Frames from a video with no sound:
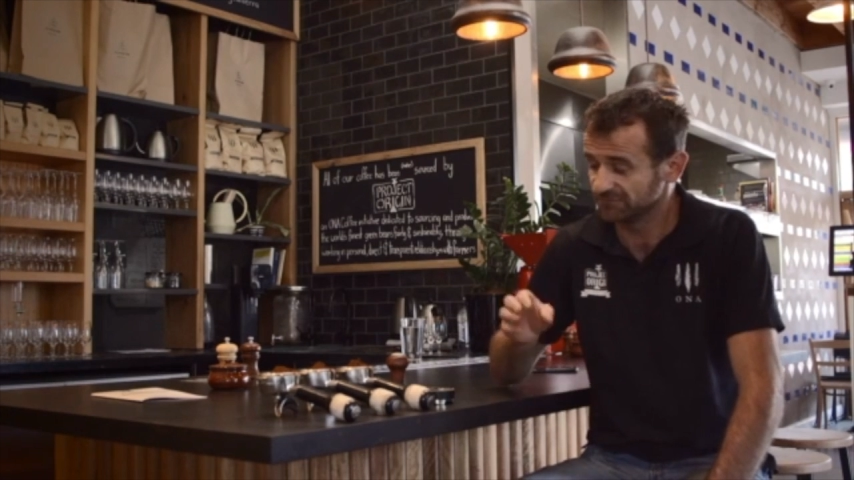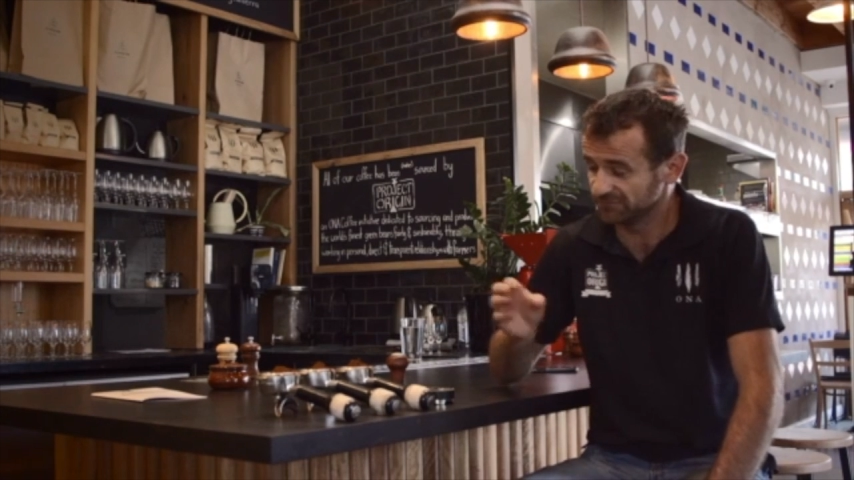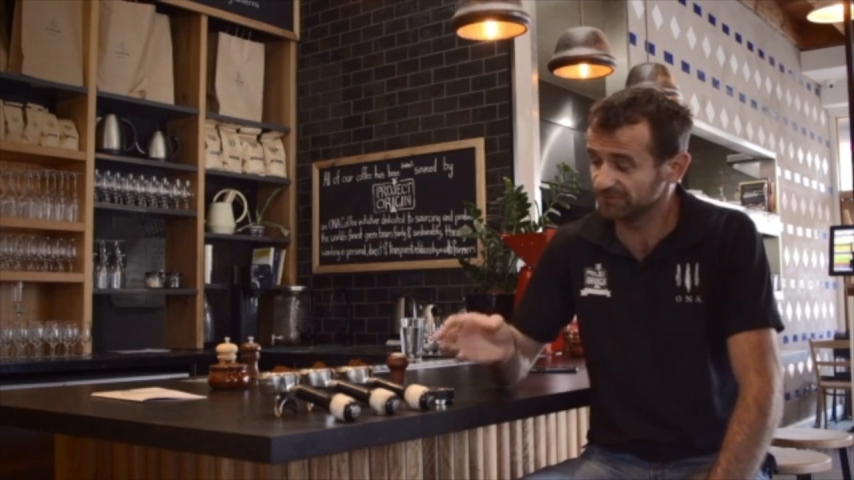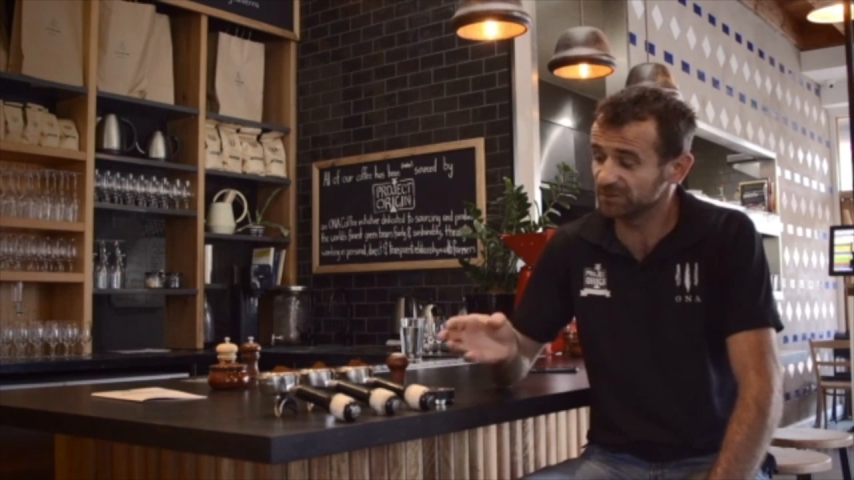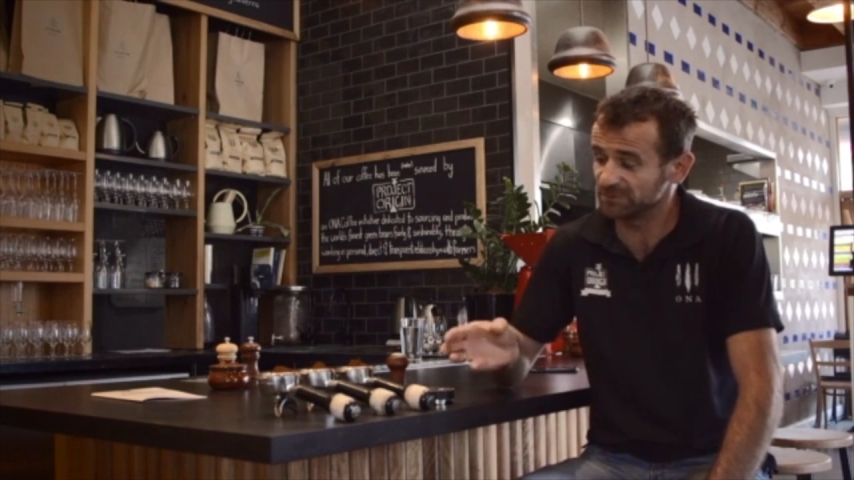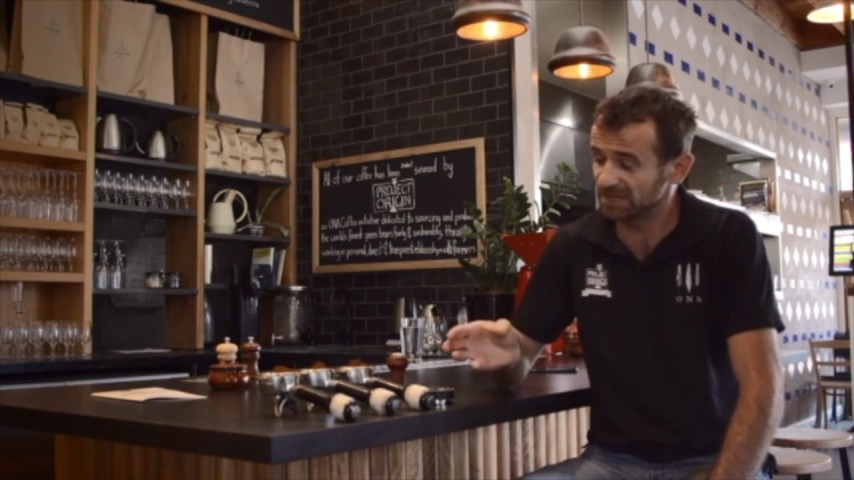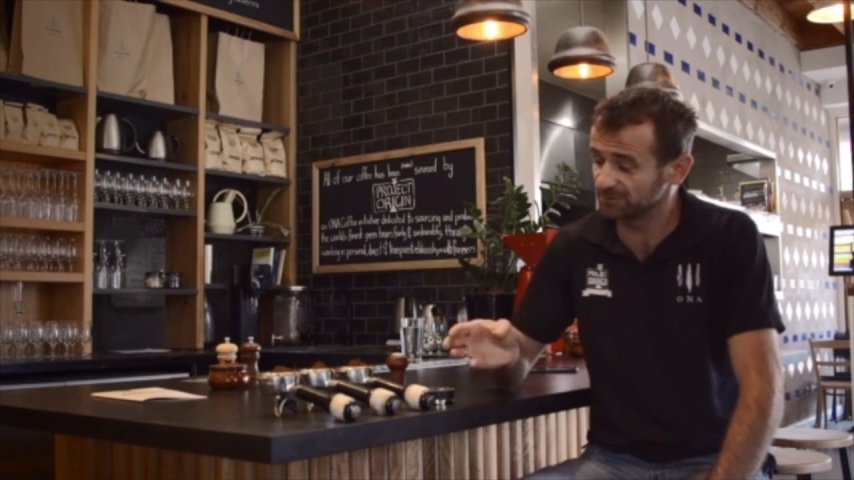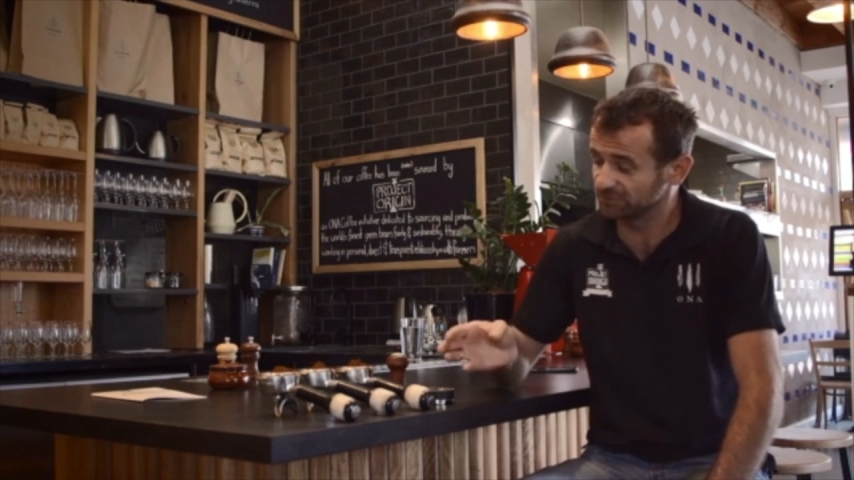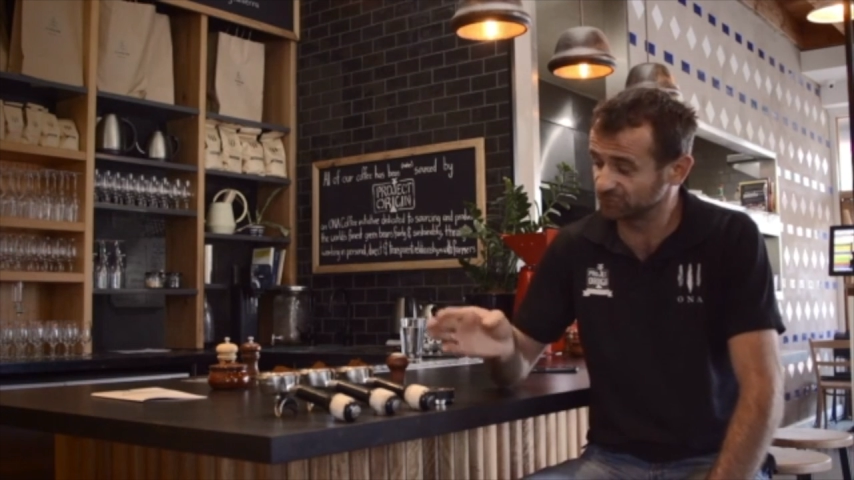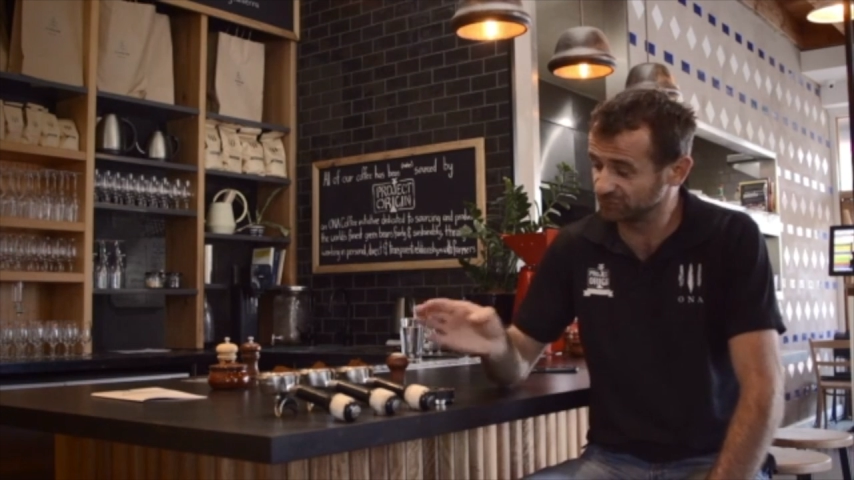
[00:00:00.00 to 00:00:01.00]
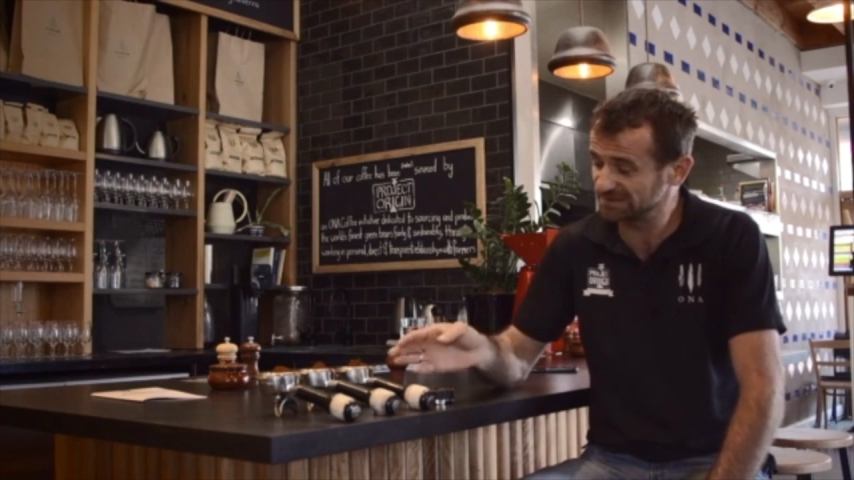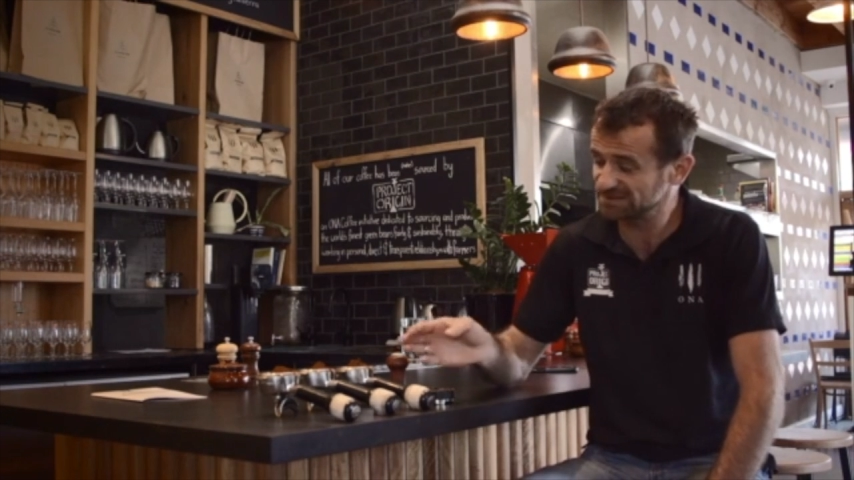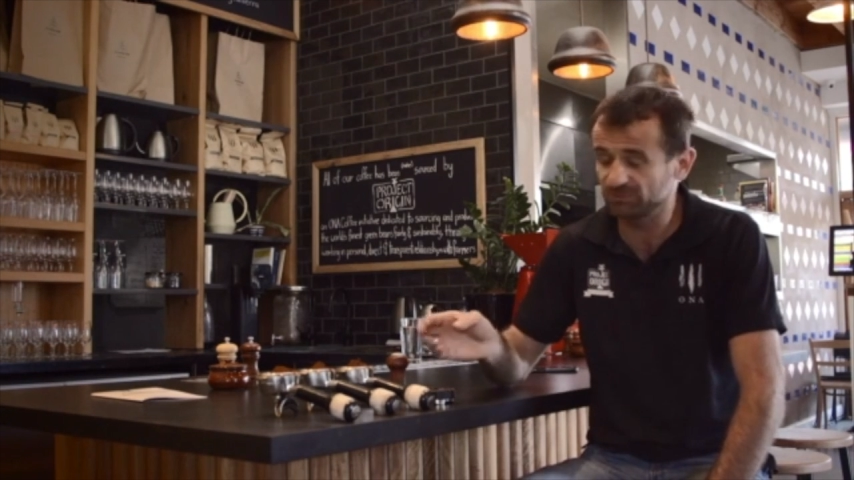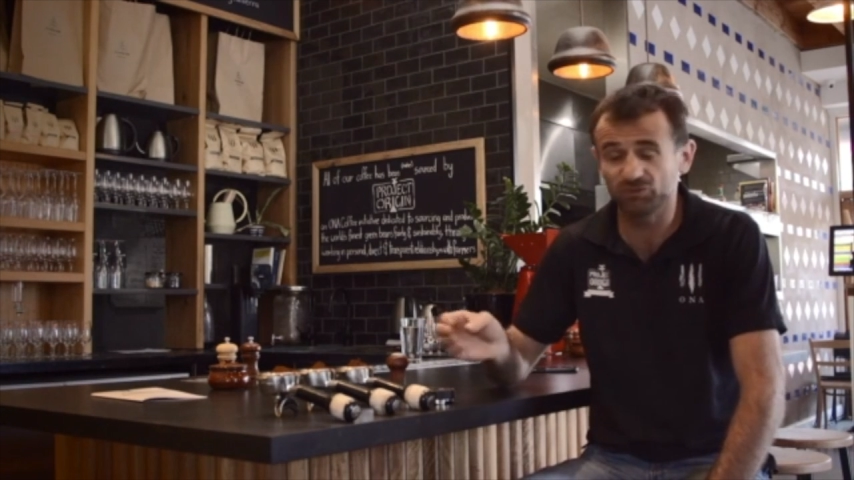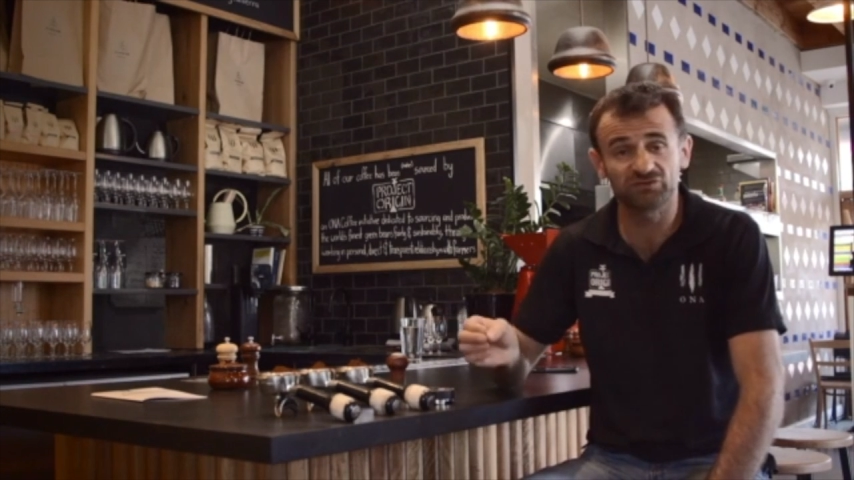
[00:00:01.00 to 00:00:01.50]
we will be able to
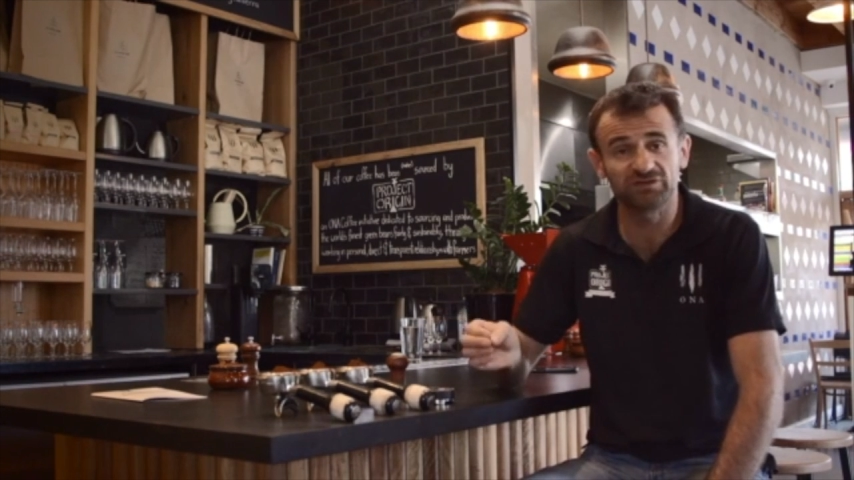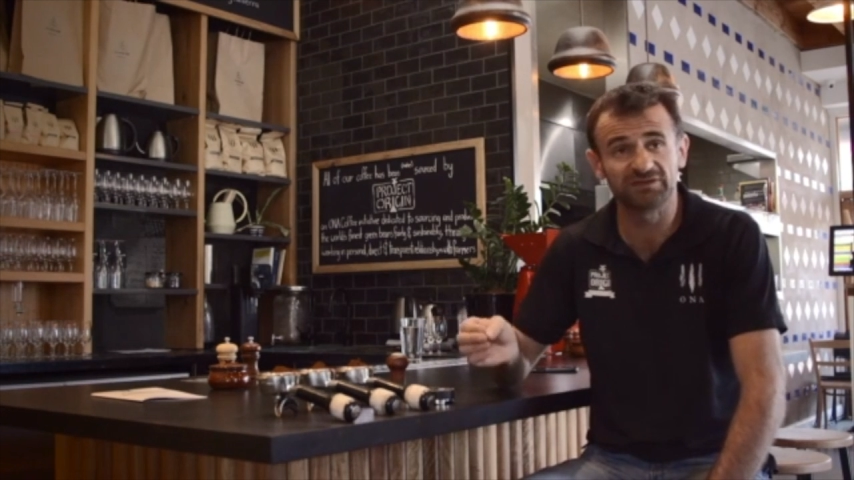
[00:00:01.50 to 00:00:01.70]
distribute